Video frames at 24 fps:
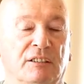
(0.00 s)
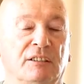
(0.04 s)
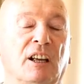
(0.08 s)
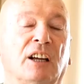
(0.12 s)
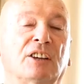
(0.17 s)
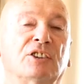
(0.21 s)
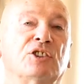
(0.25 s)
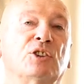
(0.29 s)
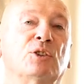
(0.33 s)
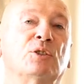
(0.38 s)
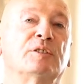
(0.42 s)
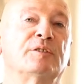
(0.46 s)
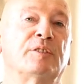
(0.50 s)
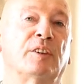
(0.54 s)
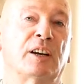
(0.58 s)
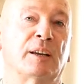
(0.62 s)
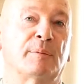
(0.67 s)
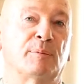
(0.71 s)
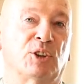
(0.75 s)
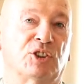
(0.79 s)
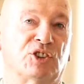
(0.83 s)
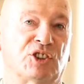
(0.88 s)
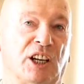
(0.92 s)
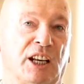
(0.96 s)
Not used
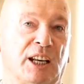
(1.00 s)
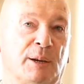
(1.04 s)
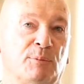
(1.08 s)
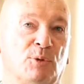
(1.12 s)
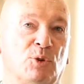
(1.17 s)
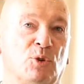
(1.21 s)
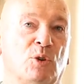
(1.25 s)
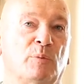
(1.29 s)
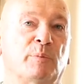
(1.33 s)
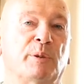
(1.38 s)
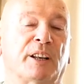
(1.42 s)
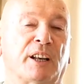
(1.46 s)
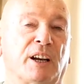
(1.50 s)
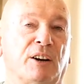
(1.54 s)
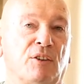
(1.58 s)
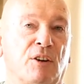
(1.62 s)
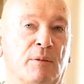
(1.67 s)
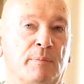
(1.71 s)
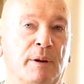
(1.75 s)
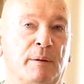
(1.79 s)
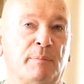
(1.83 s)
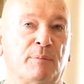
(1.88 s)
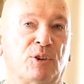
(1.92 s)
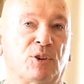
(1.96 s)
very much anymore, but I
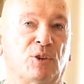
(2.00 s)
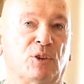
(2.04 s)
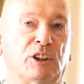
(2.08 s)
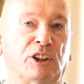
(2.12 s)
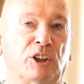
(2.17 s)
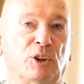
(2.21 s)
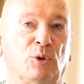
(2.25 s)
remember all